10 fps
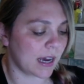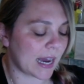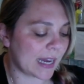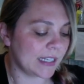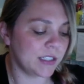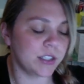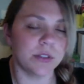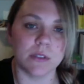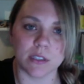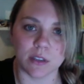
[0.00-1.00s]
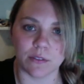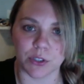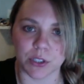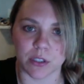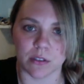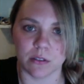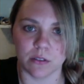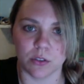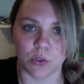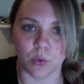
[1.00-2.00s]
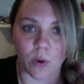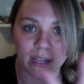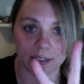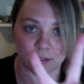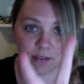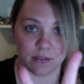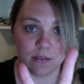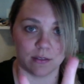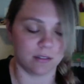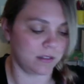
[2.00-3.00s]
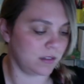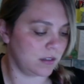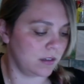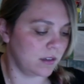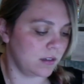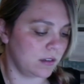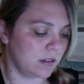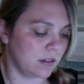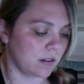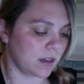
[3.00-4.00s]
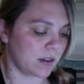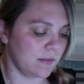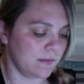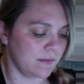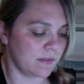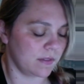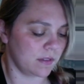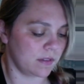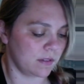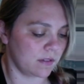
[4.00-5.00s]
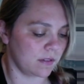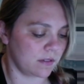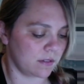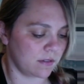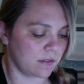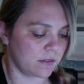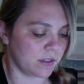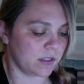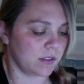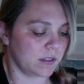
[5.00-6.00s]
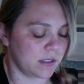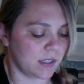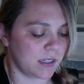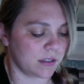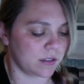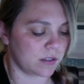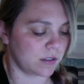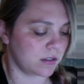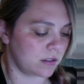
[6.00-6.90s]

I need to do this conversion twice. Okay, foot to inch.